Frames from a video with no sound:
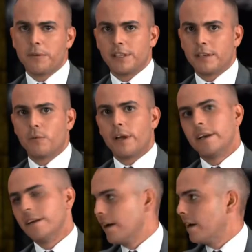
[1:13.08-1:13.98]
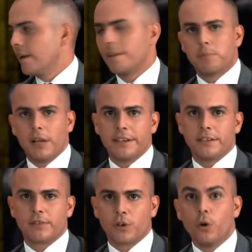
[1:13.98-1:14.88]
was that when the
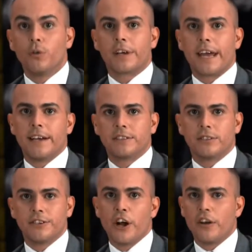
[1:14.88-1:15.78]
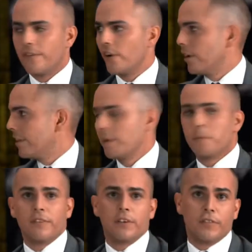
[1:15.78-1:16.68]
plaintiff called the council to notify
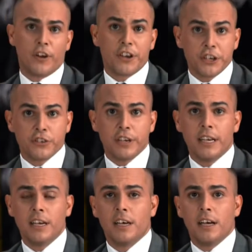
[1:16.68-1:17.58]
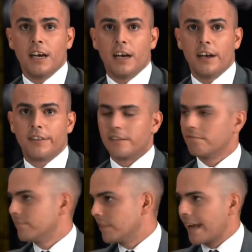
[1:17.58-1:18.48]
them of her injury,
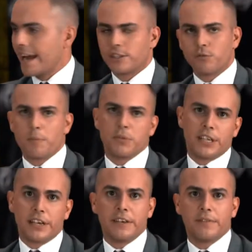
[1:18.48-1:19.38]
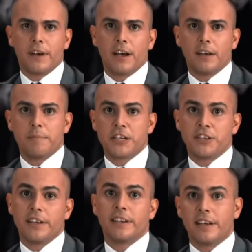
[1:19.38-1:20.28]
the council representative
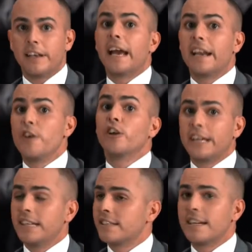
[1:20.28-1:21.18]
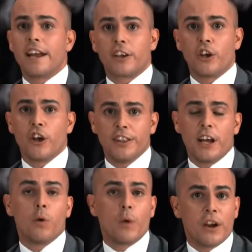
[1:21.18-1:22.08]
mentioned that an early incident had occurred and they
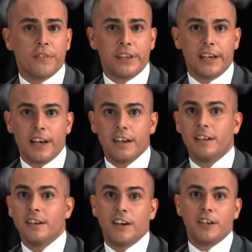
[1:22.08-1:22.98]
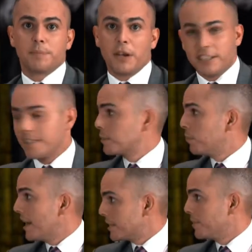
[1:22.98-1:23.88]
were aware of I suppose, the
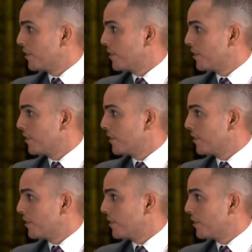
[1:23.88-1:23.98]
displacement.